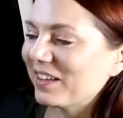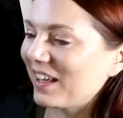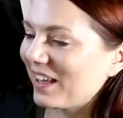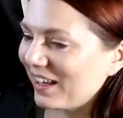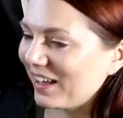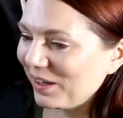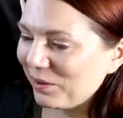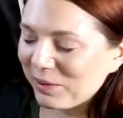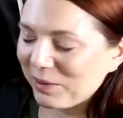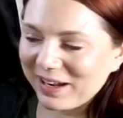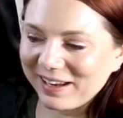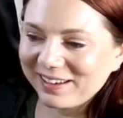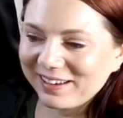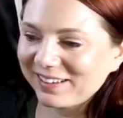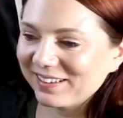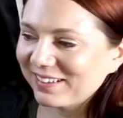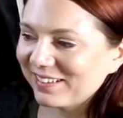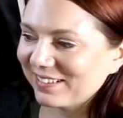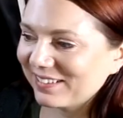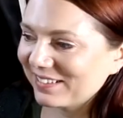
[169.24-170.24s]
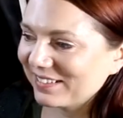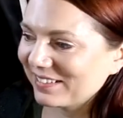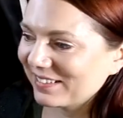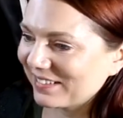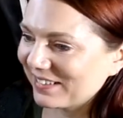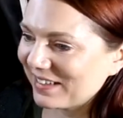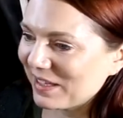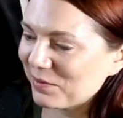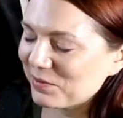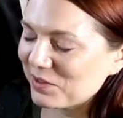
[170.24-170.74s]
Anyway,
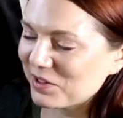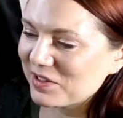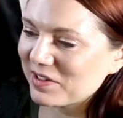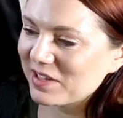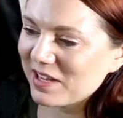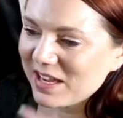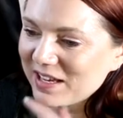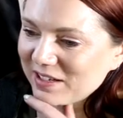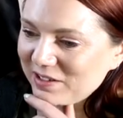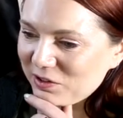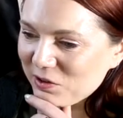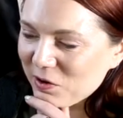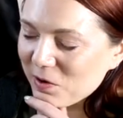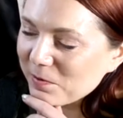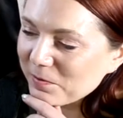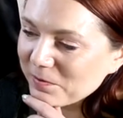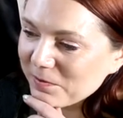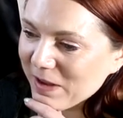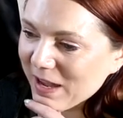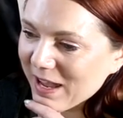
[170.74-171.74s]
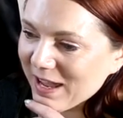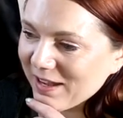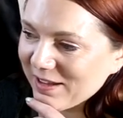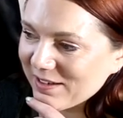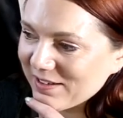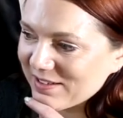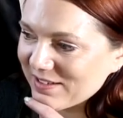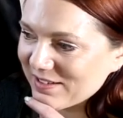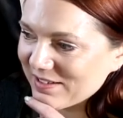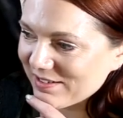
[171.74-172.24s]
they've just headed off,
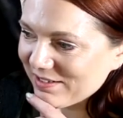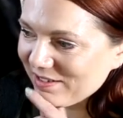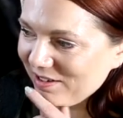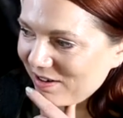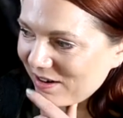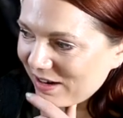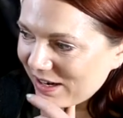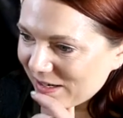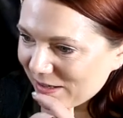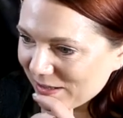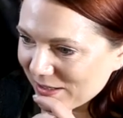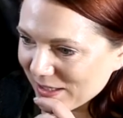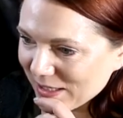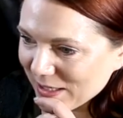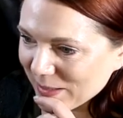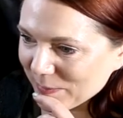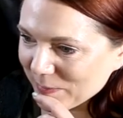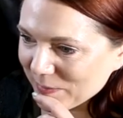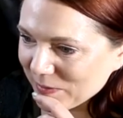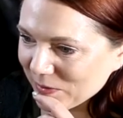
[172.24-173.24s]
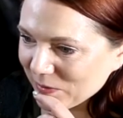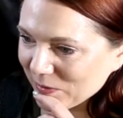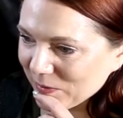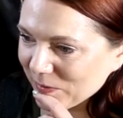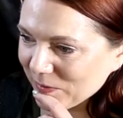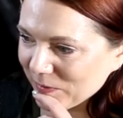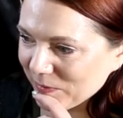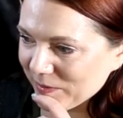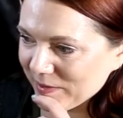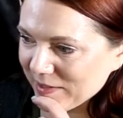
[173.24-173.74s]
and I am sort
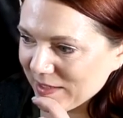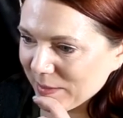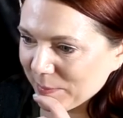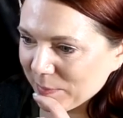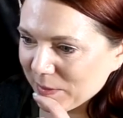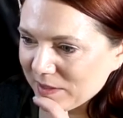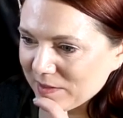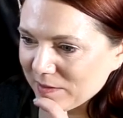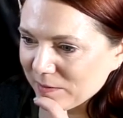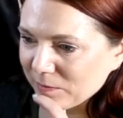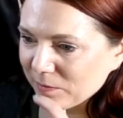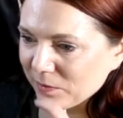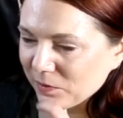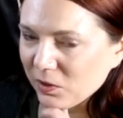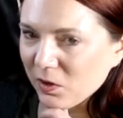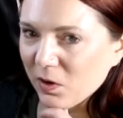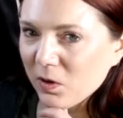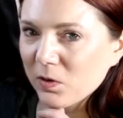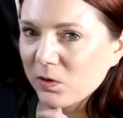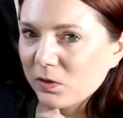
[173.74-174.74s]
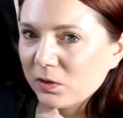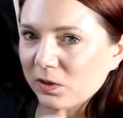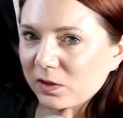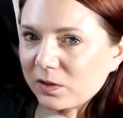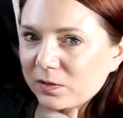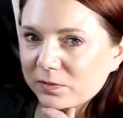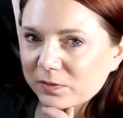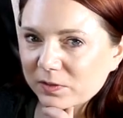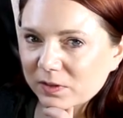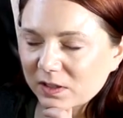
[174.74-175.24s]
of setting myself a goal
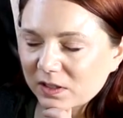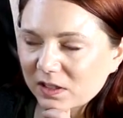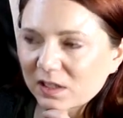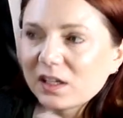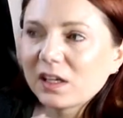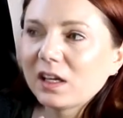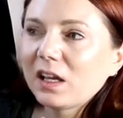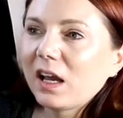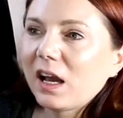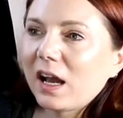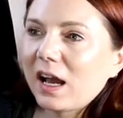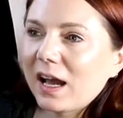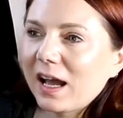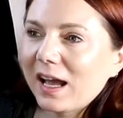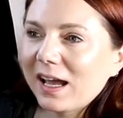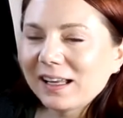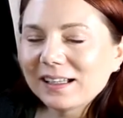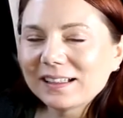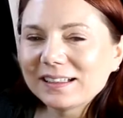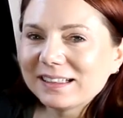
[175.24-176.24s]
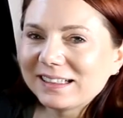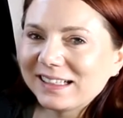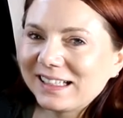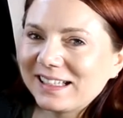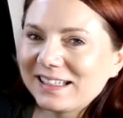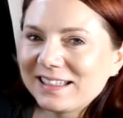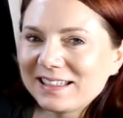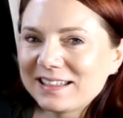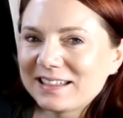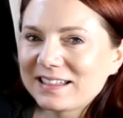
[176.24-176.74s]
of at
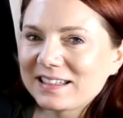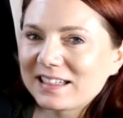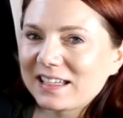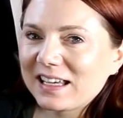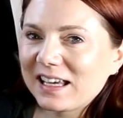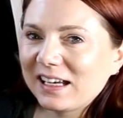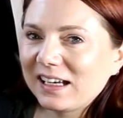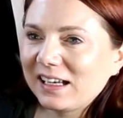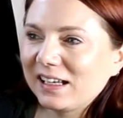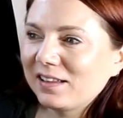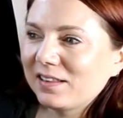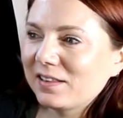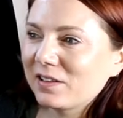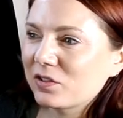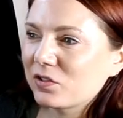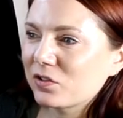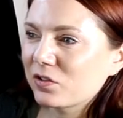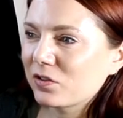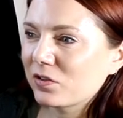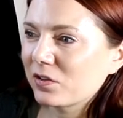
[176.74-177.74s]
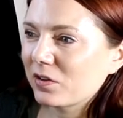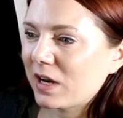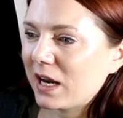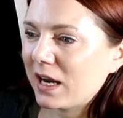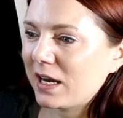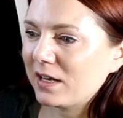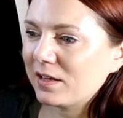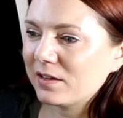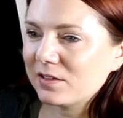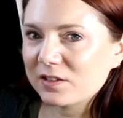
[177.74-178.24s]
least getting the
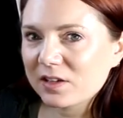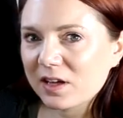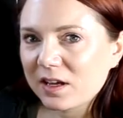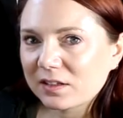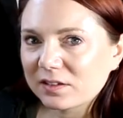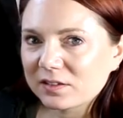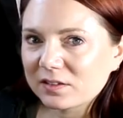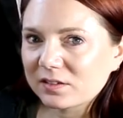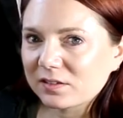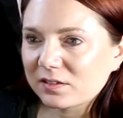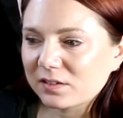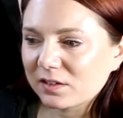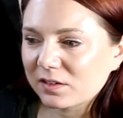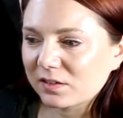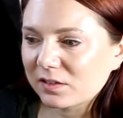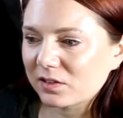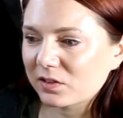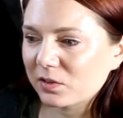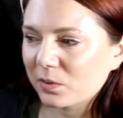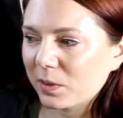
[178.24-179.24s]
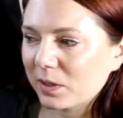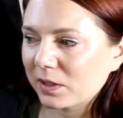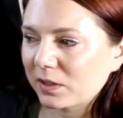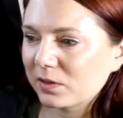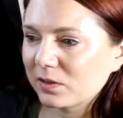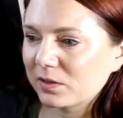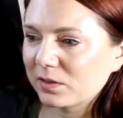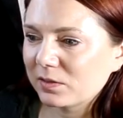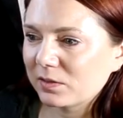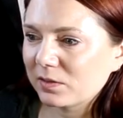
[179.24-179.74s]
train done so I
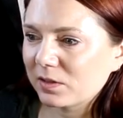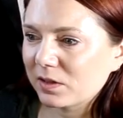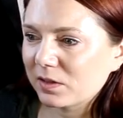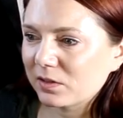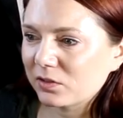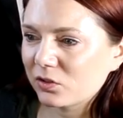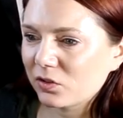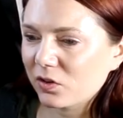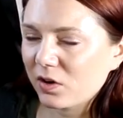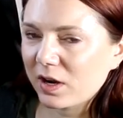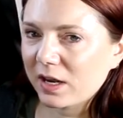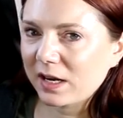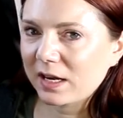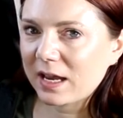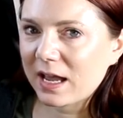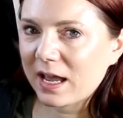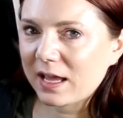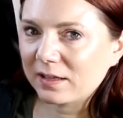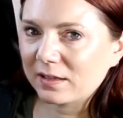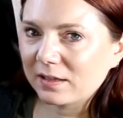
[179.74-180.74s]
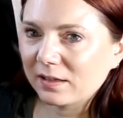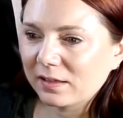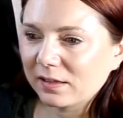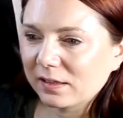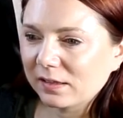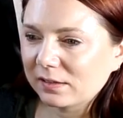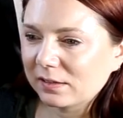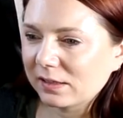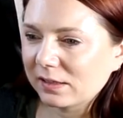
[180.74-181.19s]
can try and add the